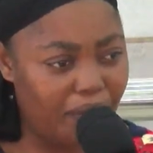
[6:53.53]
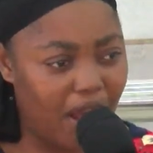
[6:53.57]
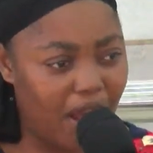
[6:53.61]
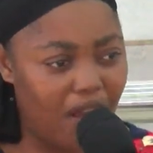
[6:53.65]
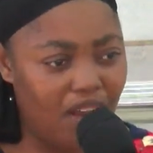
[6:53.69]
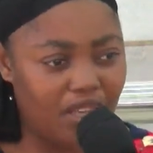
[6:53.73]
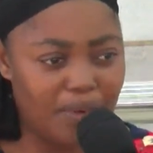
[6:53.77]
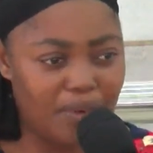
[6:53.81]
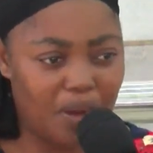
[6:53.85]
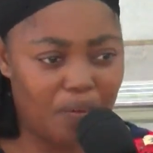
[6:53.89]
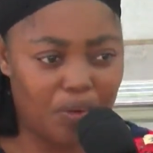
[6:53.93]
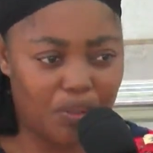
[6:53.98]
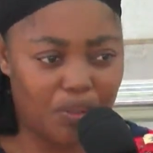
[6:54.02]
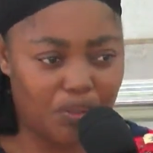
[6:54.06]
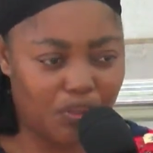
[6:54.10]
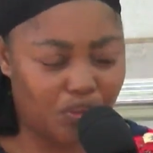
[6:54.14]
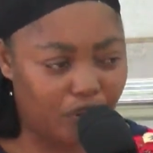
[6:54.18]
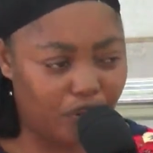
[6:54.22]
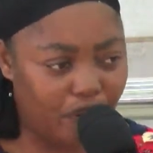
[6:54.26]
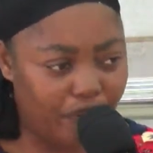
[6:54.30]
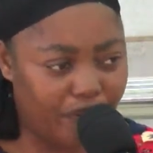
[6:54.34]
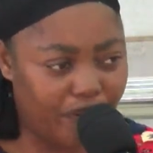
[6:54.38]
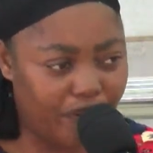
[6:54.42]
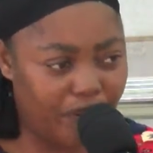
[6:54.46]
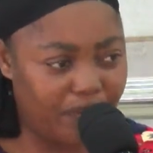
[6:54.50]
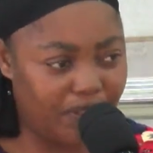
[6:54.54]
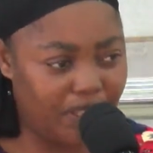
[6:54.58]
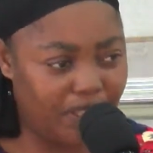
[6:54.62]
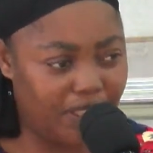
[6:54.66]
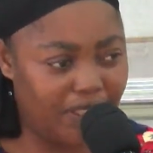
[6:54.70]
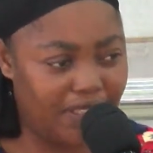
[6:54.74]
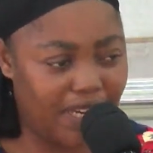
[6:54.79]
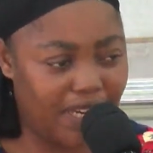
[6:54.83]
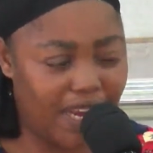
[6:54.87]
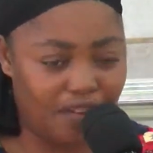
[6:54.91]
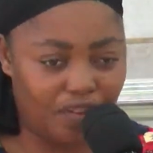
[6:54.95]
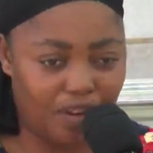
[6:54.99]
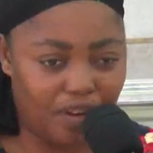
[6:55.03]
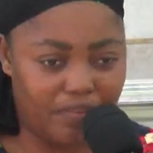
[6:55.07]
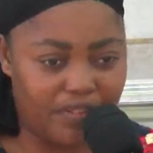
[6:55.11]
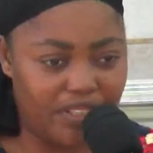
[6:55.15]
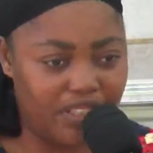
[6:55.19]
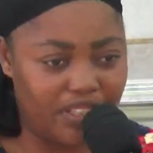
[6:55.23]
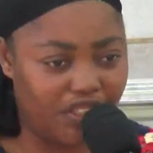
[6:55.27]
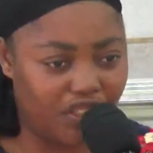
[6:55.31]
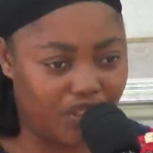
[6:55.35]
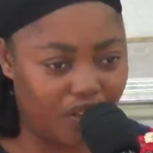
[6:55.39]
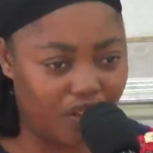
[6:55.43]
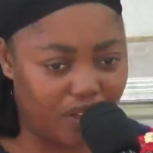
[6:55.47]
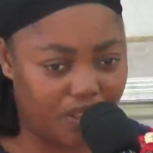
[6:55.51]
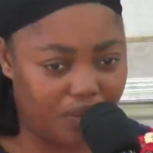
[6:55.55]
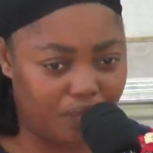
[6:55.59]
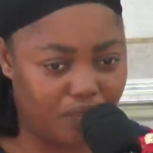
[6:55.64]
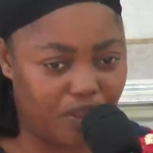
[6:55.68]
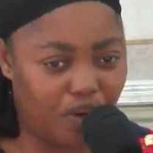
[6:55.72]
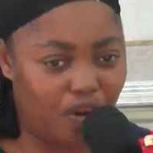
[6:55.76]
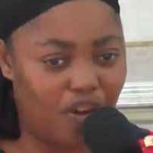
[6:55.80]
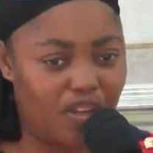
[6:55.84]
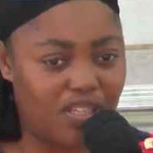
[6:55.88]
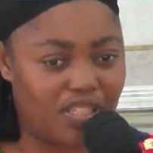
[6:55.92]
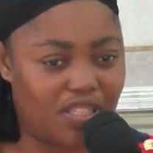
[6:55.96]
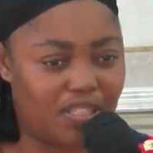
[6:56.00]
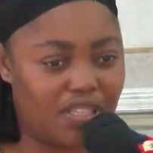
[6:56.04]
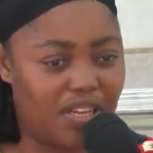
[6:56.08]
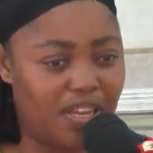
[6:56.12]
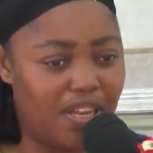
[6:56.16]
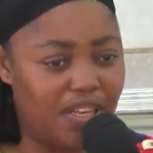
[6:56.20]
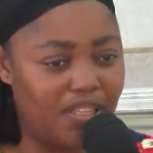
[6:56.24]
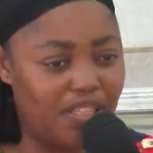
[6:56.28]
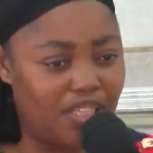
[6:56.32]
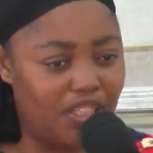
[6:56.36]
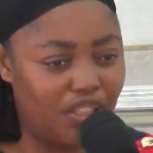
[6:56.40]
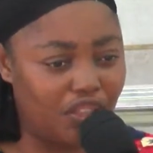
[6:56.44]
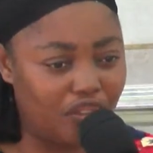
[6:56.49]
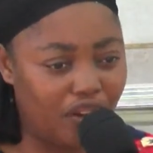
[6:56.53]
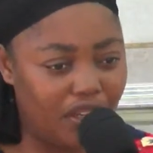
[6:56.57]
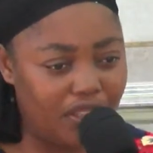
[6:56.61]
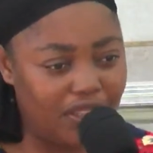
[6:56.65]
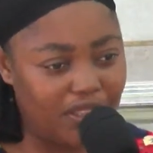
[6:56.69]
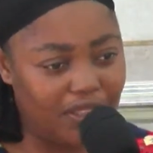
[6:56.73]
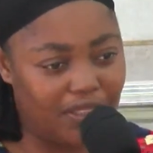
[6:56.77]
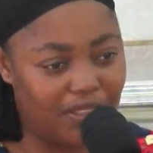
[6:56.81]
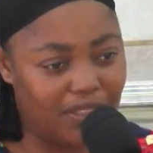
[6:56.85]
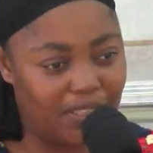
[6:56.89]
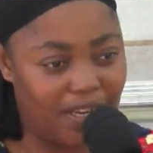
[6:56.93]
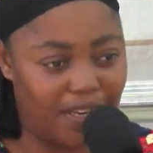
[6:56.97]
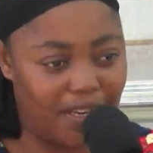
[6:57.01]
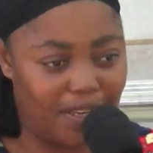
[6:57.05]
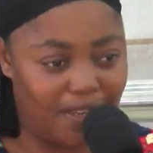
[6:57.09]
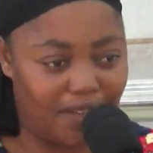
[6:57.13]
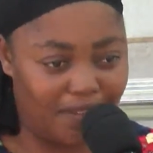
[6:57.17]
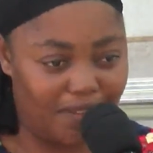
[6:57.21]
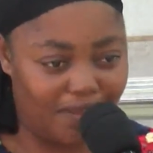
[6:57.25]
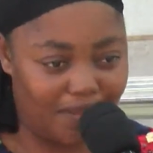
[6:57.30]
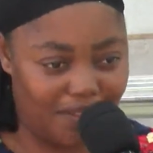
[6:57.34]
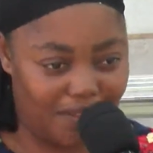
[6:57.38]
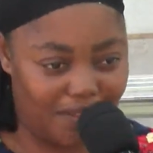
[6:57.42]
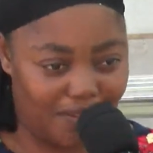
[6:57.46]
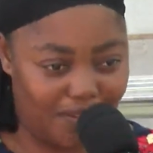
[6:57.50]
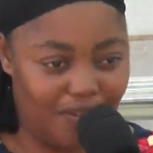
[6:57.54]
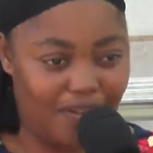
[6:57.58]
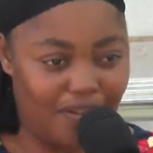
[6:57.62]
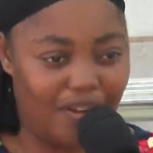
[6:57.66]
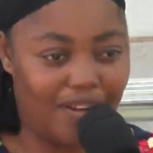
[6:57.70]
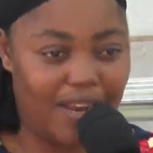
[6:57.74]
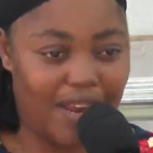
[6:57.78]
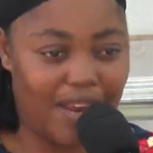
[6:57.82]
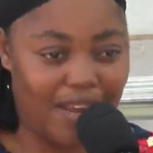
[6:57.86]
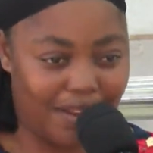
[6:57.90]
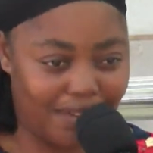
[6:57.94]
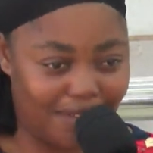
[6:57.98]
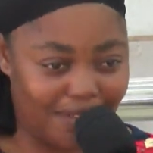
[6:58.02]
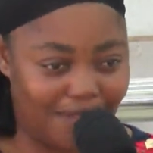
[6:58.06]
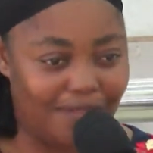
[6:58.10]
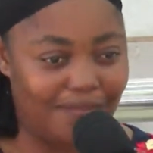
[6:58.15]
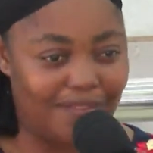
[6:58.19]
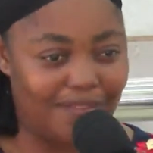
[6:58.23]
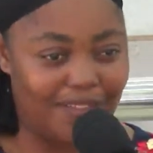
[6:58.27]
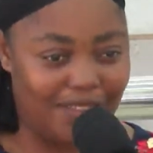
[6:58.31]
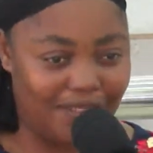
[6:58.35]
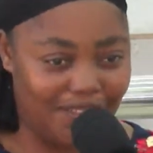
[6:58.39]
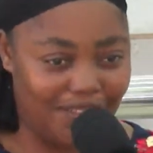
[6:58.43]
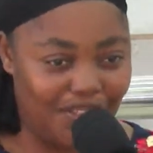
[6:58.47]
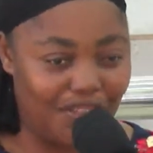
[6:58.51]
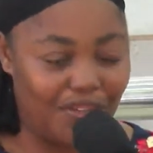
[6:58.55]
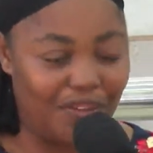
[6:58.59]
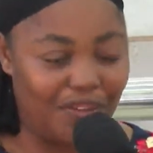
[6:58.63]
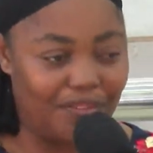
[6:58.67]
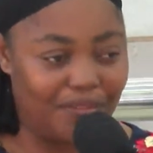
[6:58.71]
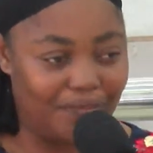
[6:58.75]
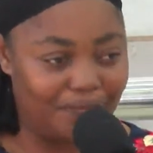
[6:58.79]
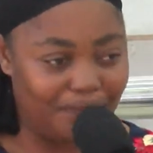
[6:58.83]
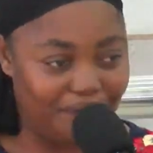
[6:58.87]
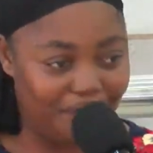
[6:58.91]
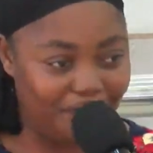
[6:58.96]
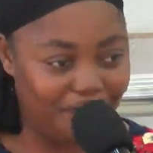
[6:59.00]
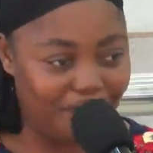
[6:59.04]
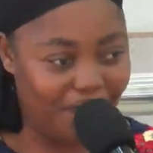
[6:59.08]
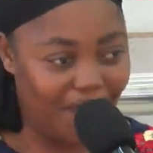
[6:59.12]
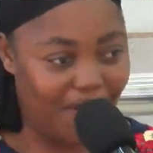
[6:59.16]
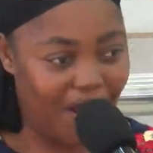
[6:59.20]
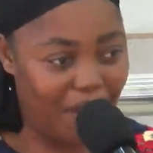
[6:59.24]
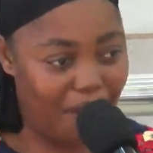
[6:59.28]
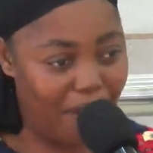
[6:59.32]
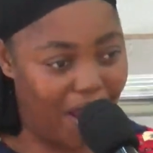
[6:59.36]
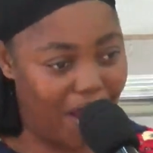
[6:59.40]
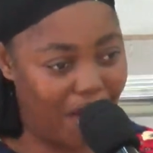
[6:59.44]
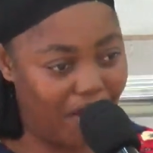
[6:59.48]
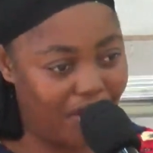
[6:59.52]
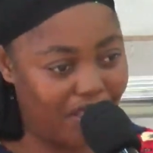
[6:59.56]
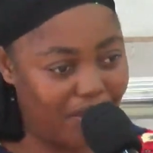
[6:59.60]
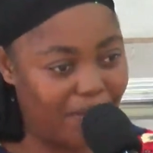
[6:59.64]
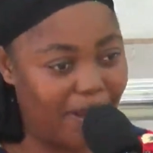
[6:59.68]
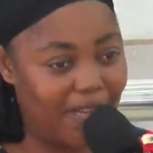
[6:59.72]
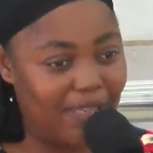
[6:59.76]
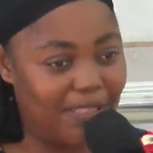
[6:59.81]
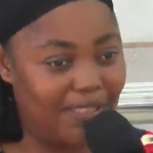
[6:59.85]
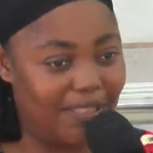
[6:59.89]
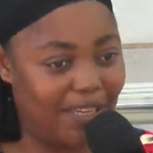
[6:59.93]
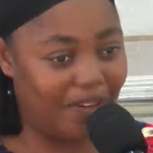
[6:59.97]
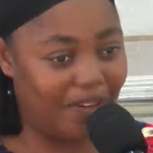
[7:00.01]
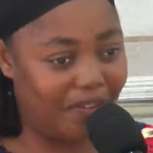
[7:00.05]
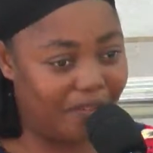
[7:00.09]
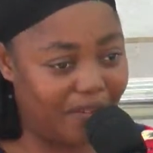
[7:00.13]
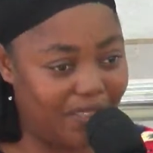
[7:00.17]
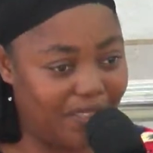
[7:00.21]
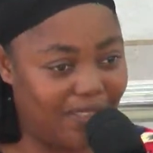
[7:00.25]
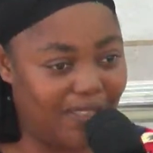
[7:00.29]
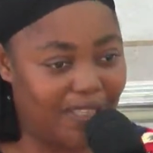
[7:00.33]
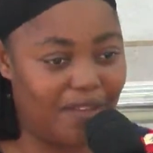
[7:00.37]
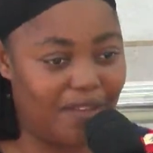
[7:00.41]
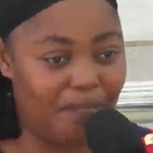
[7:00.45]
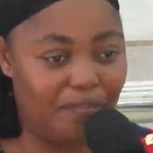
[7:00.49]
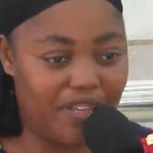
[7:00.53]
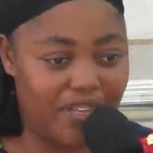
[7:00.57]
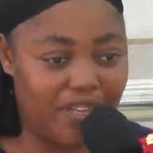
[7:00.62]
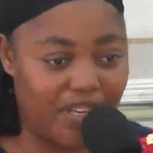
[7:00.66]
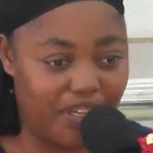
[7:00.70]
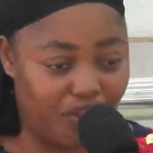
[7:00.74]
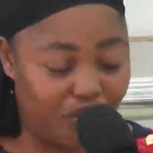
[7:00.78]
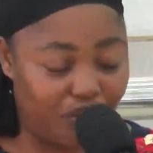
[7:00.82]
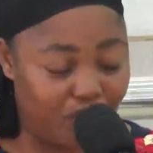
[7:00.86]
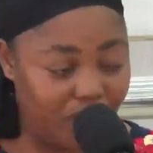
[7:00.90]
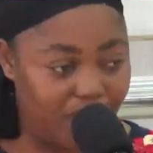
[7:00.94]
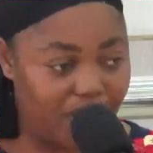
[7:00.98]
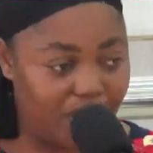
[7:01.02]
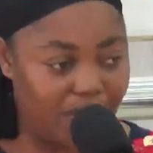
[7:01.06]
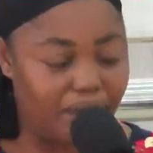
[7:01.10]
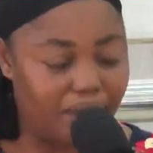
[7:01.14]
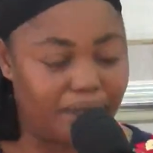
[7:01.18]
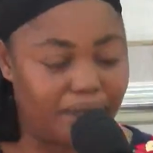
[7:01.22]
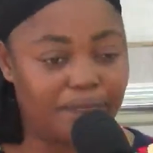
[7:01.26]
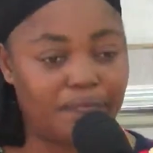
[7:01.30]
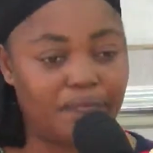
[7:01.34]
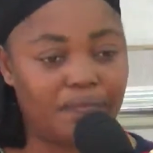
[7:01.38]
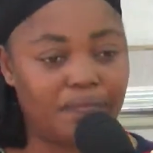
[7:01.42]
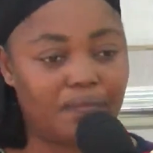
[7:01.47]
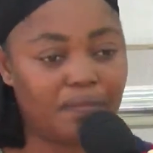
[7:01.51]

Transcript: My husband was suffering in the hand of this judge because the judge is in another religion. And my husband Christian, being a chosen.